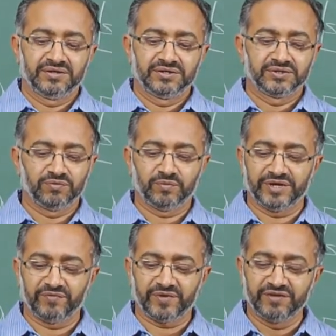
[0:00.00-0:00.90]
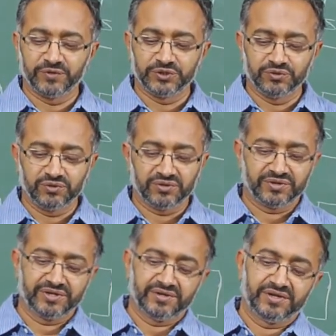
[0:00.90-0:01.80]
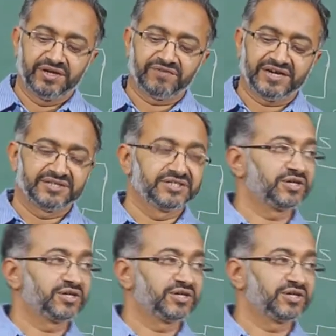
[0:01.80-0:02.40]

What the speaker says: So why would you, in fact this is a